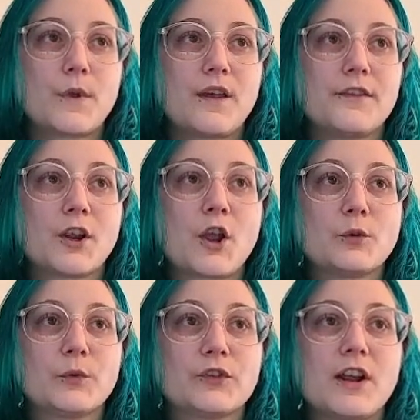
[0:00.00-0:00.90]
Their code
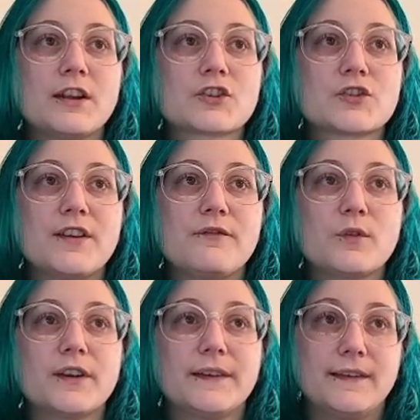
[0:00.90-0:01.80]
was not as
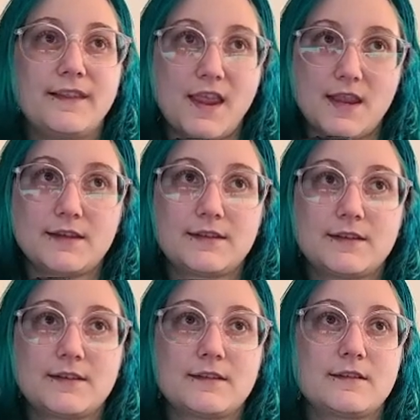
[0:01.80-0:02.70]
straightforward as
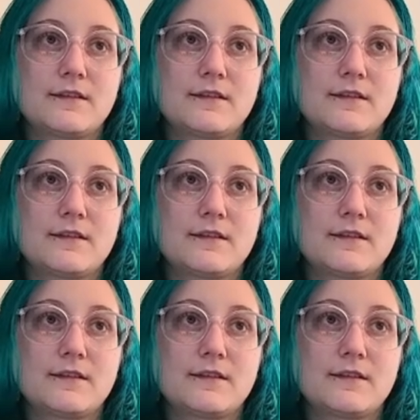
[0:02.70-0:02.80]
this.